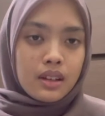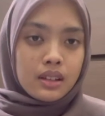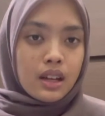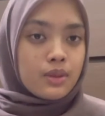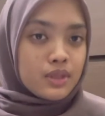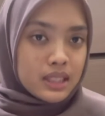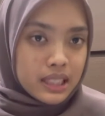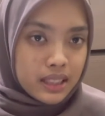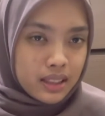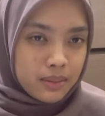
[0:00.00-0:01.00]

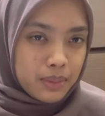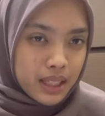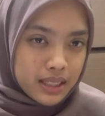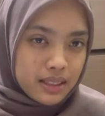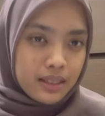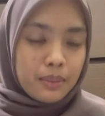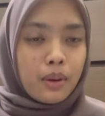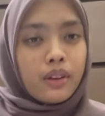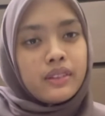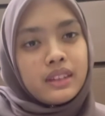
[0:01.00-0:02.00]
counseling, a bit
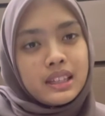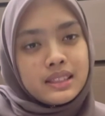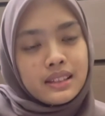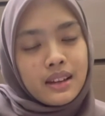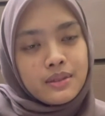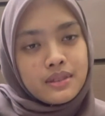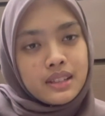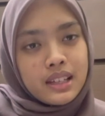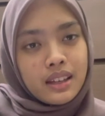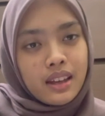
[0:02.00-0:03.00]
about its
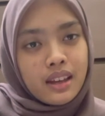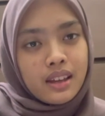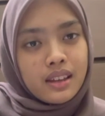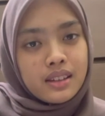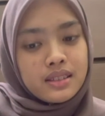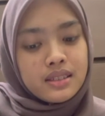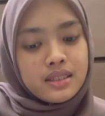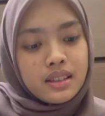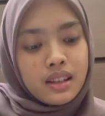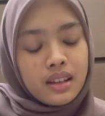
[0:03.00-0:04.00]
counseling, and
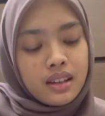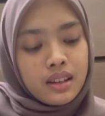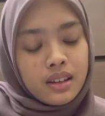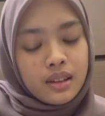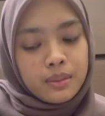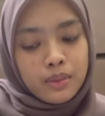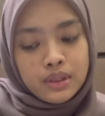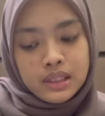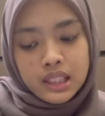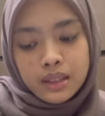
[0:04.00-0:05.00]

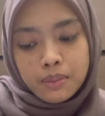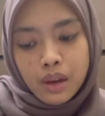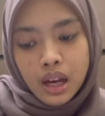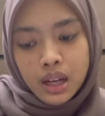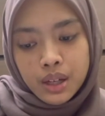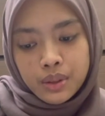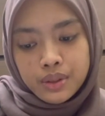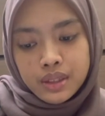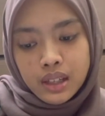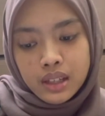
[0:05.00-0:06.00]
mostly about
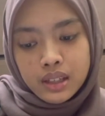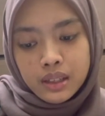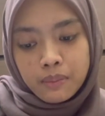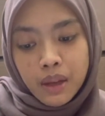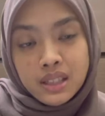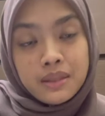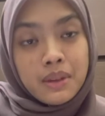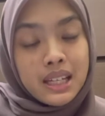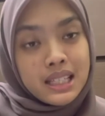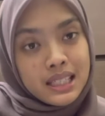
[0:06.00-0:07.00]
the patient
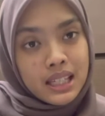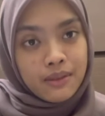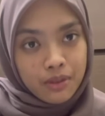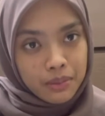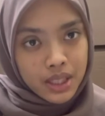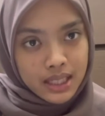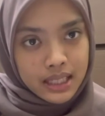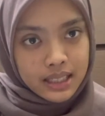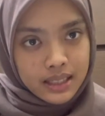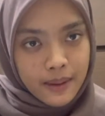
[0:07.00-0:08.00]
medicine information.
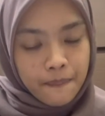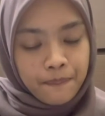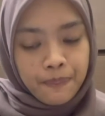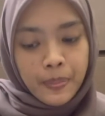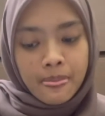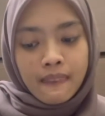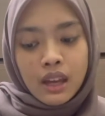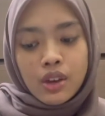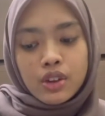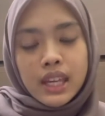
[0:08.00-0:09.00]

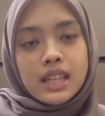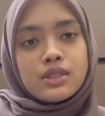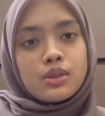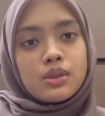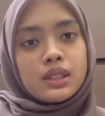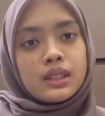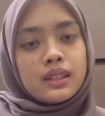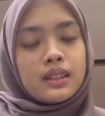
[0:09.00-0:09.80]
Okay, so the